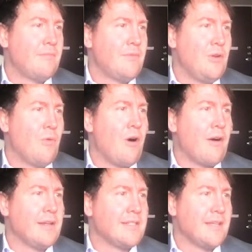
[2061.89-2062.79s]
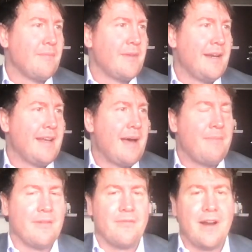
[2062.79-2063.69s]
you are at something and not
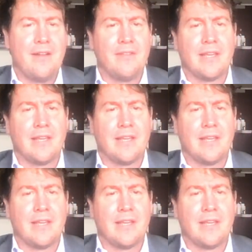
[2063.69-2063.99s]
be afraid of it.